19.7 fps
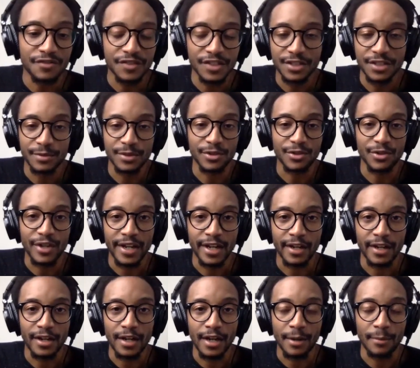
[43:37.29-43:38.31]

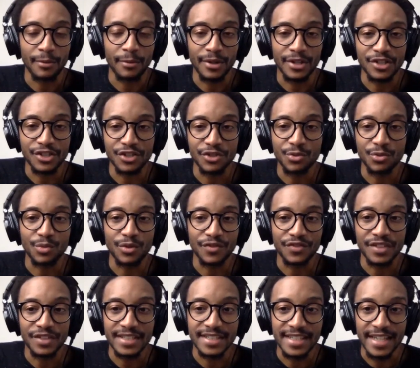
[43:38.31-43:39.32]
spherical aberration
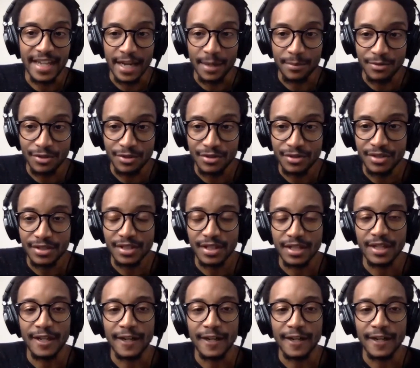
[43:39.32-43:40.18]
with the adapters.